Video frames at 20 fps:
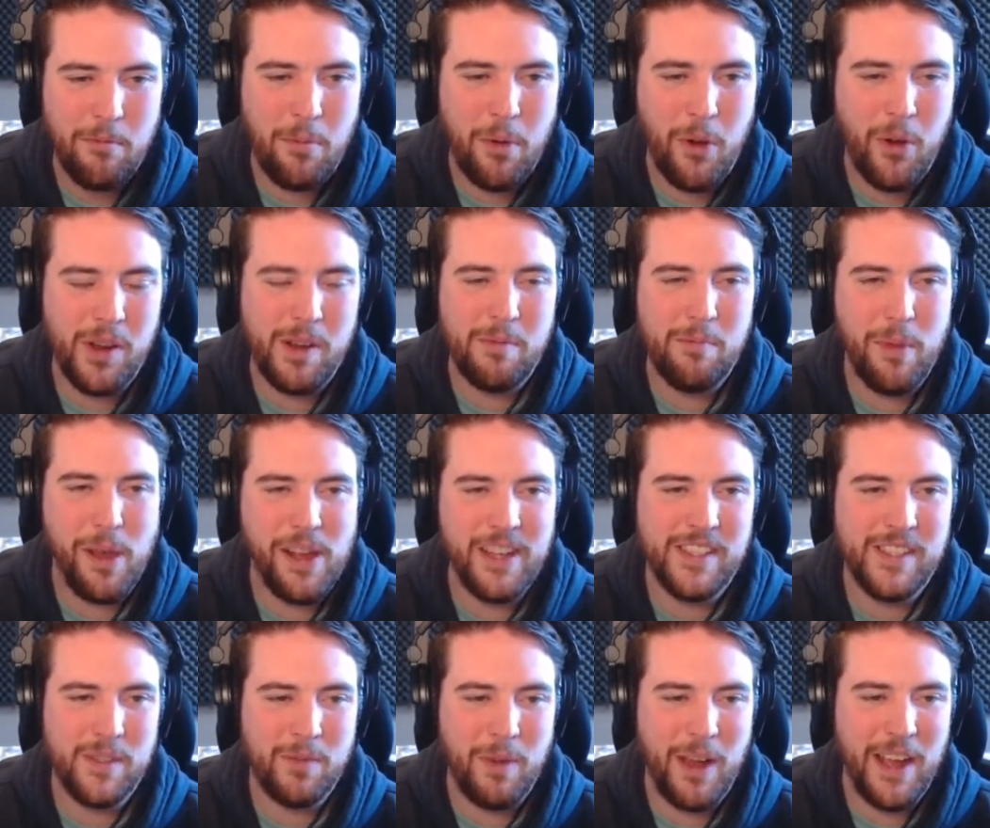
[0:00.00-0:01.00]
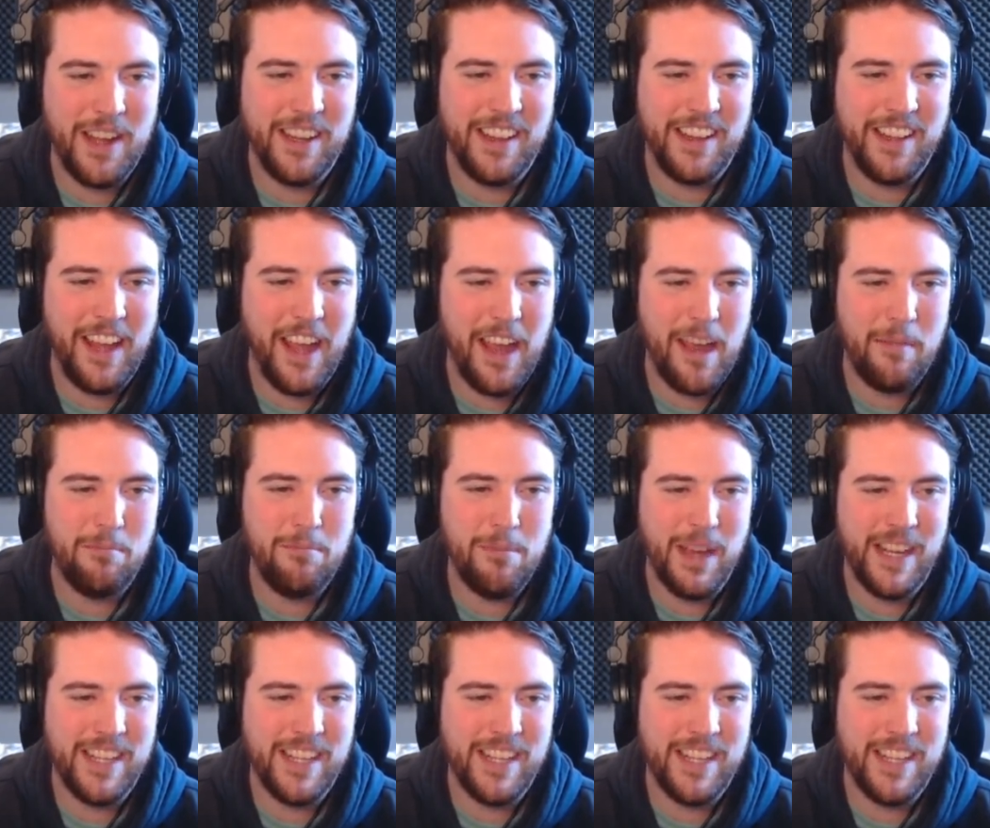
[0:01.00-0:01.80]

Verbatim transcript: Pouring my sweat into the game,